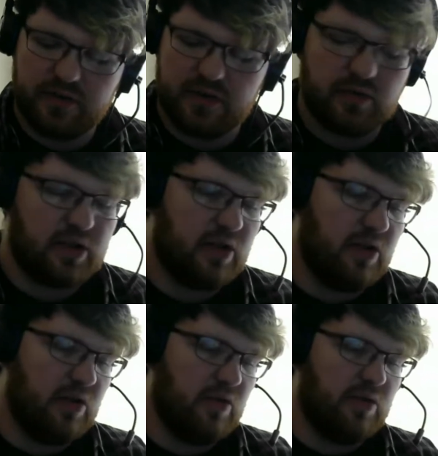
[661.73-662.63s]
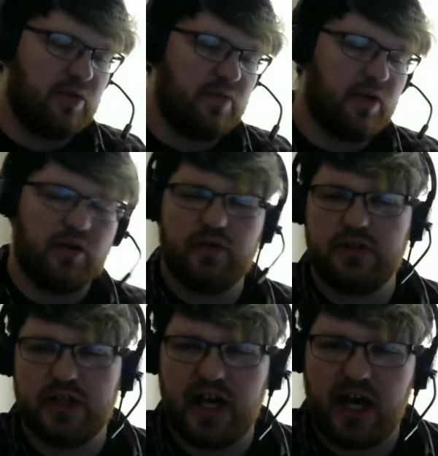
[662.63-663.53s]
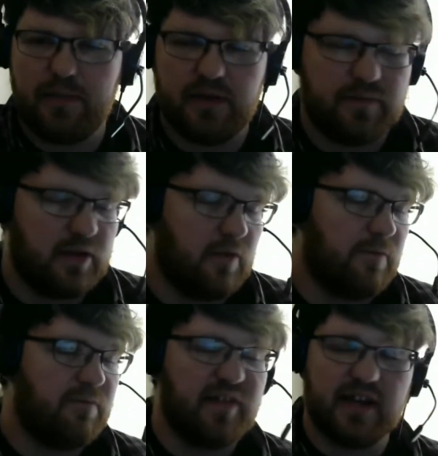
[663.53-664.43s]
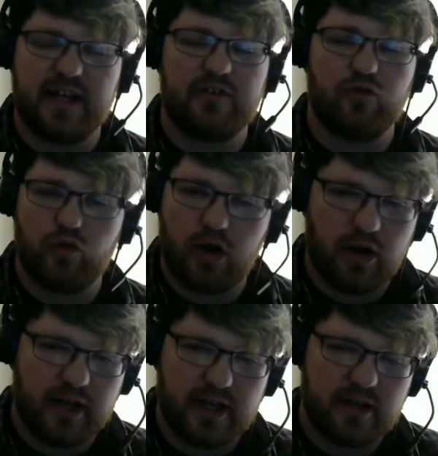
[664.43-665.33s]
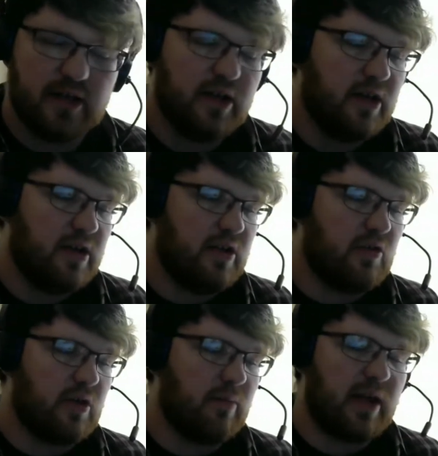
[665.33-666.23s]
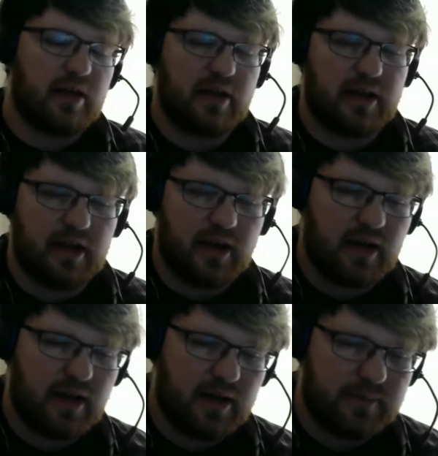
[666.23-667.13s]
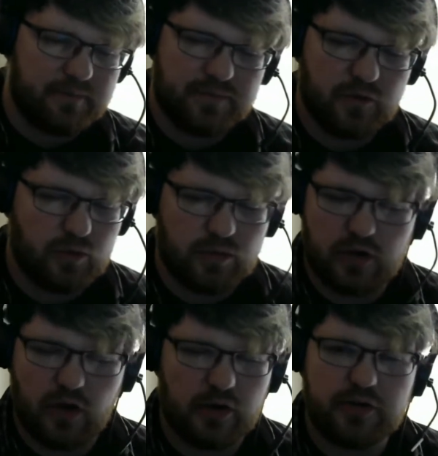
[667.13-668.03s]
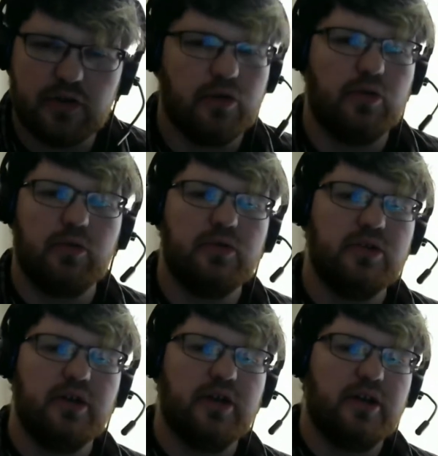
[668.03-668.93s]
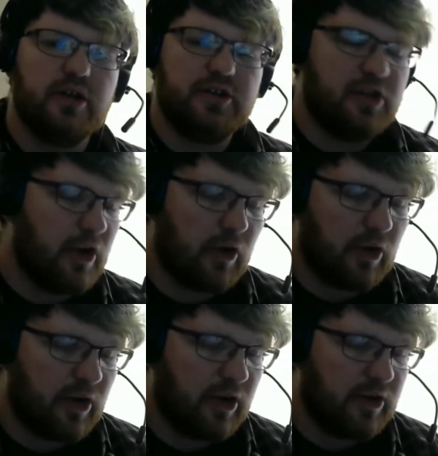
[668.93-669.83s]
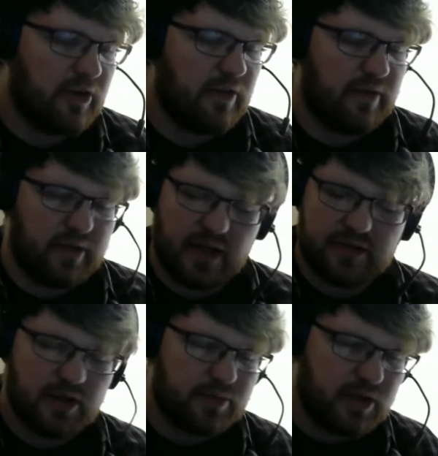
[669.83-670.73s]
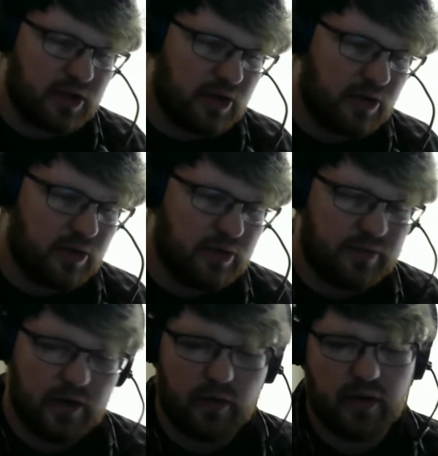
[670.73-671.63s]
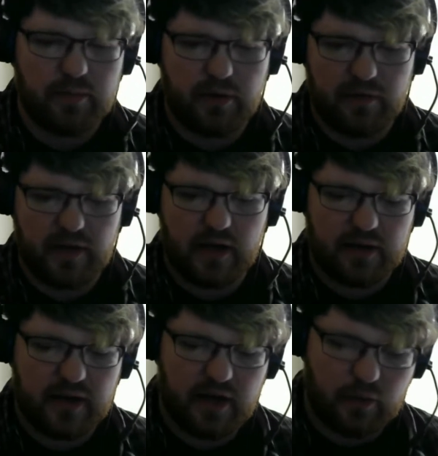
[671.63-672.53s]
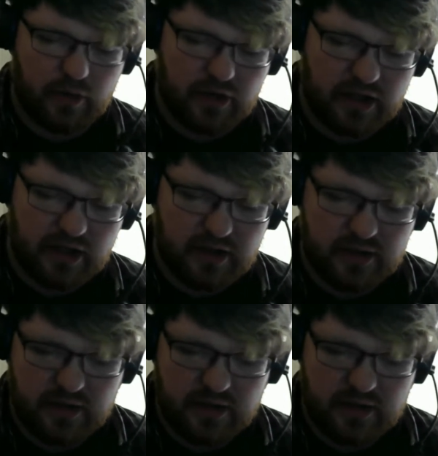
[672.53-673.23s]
you can use Photoshop. If you feel like drawing, you can make like a cartoon channel art. That's up to you if you want to put that kind of work in.